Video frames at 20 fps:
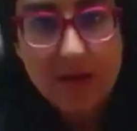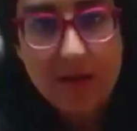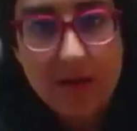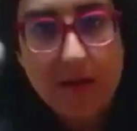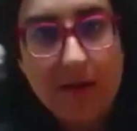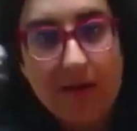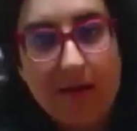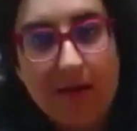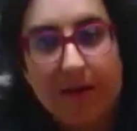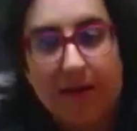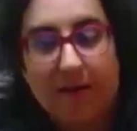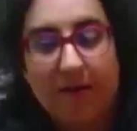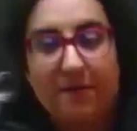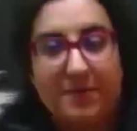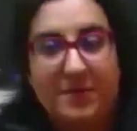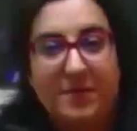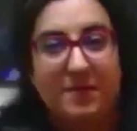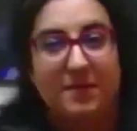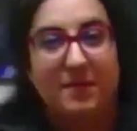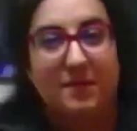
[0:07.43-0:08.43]
Hi, I'm
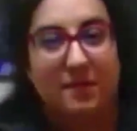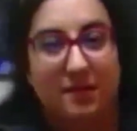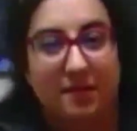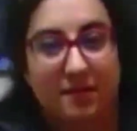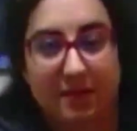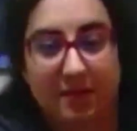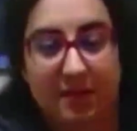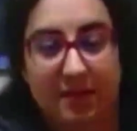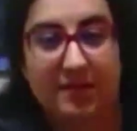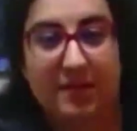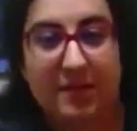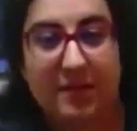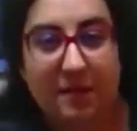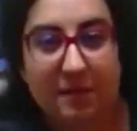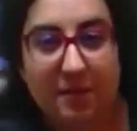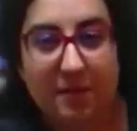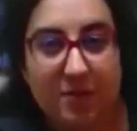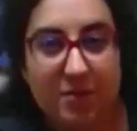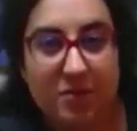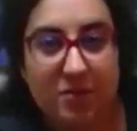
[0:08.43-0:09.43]
Selena, and today
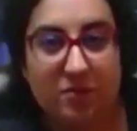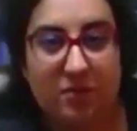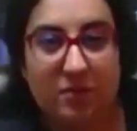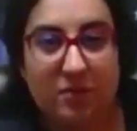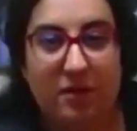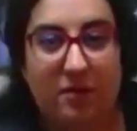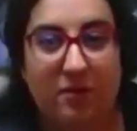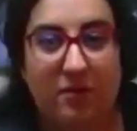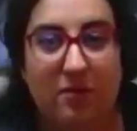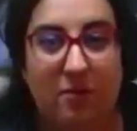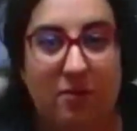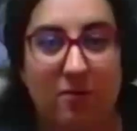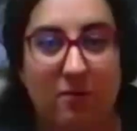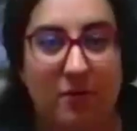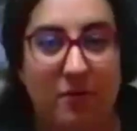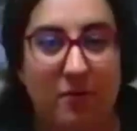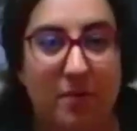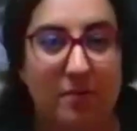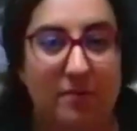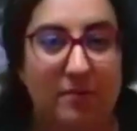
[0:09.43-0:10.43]
I'm going to show you how to carve
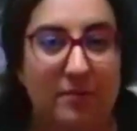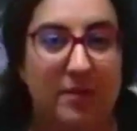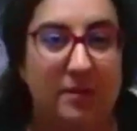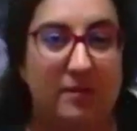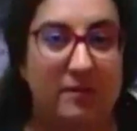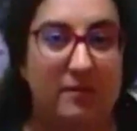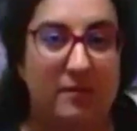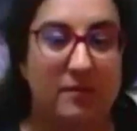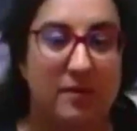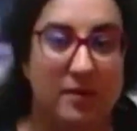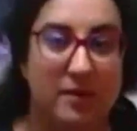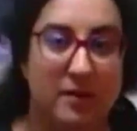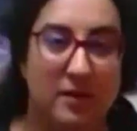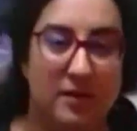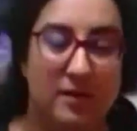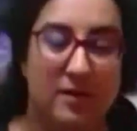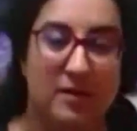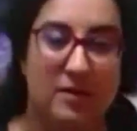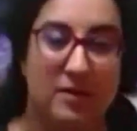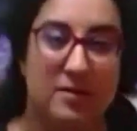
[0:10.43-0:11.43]
a pumpkin.
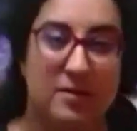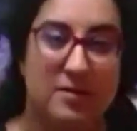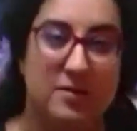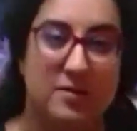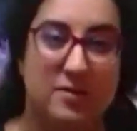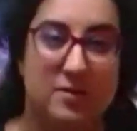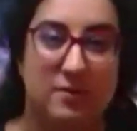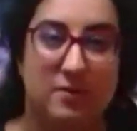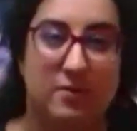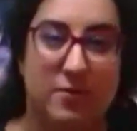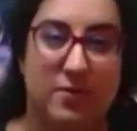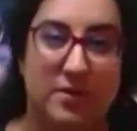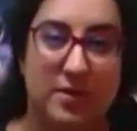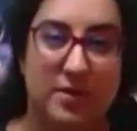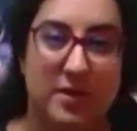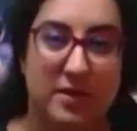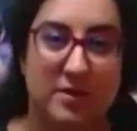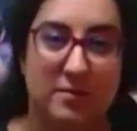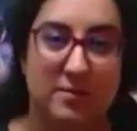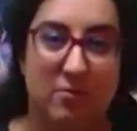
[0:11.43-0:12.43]
So for
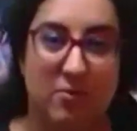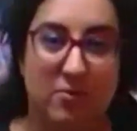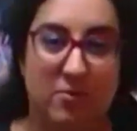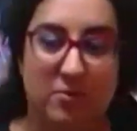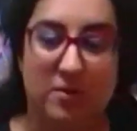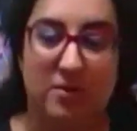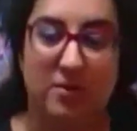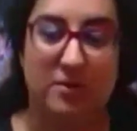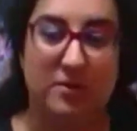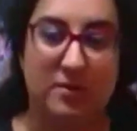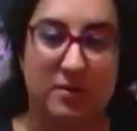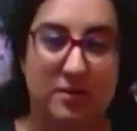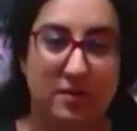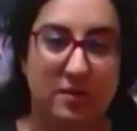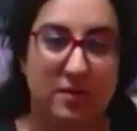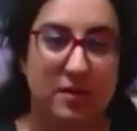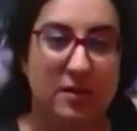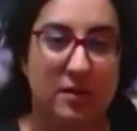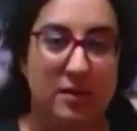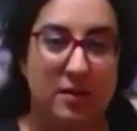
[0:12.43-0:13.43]
today's project,
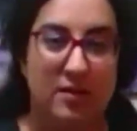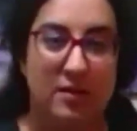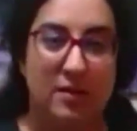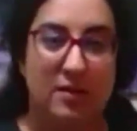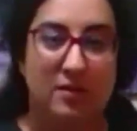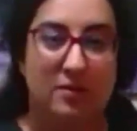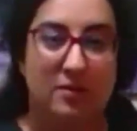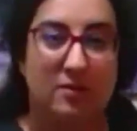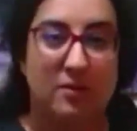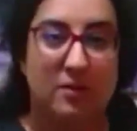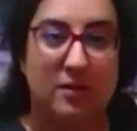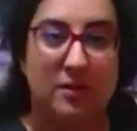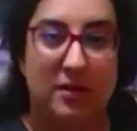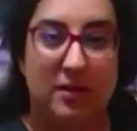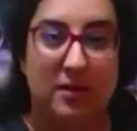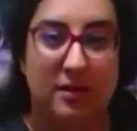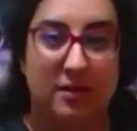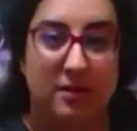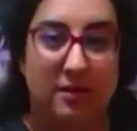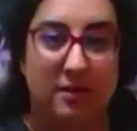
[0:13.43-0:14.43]
you're going to
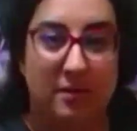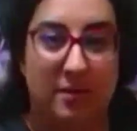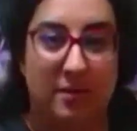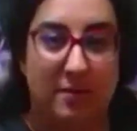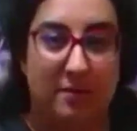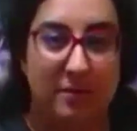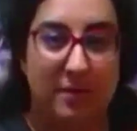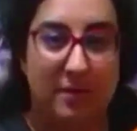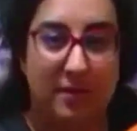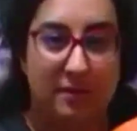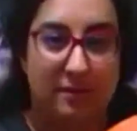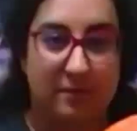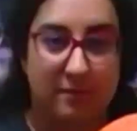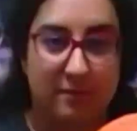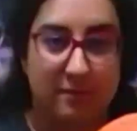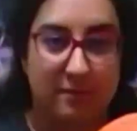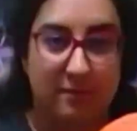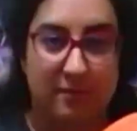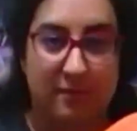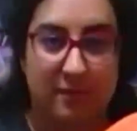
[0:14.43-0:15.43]
need a pumpkin
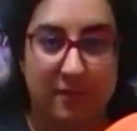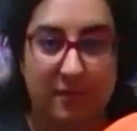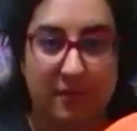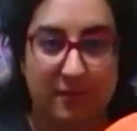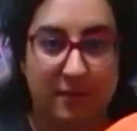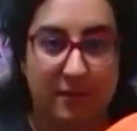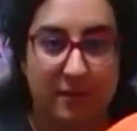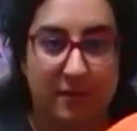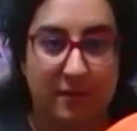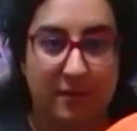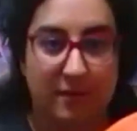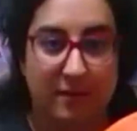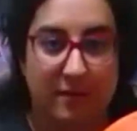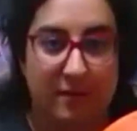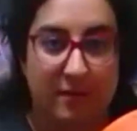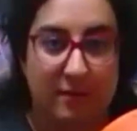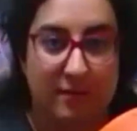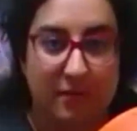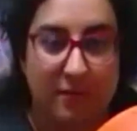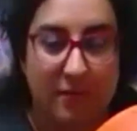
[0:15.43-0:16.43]

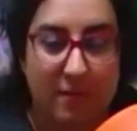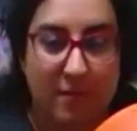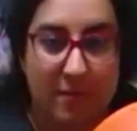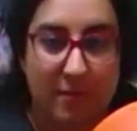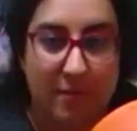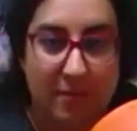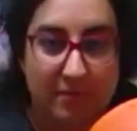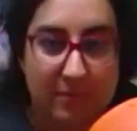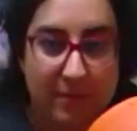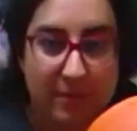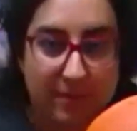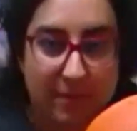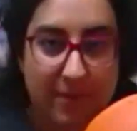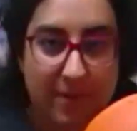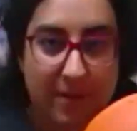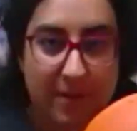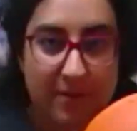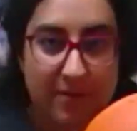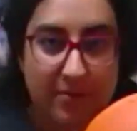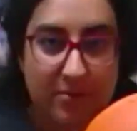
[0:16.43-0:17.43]
from a pumpkin
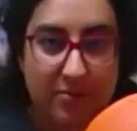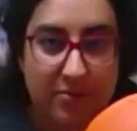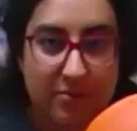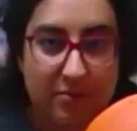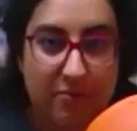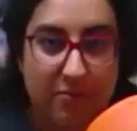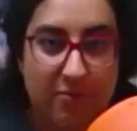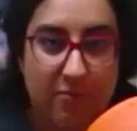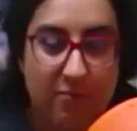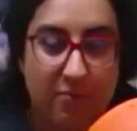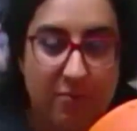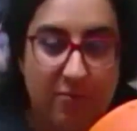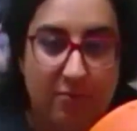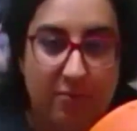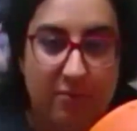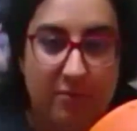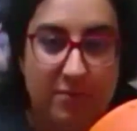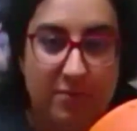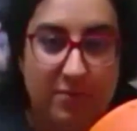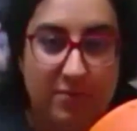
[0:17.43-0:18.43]
patch or the
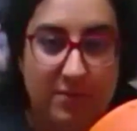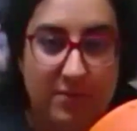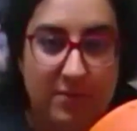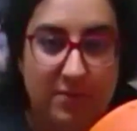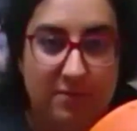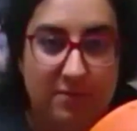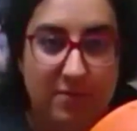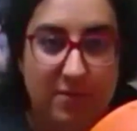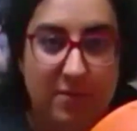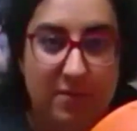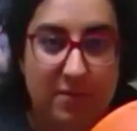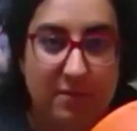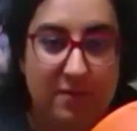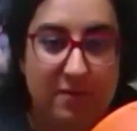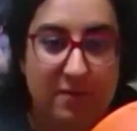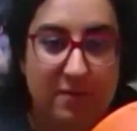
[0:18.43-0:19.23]
grocery store,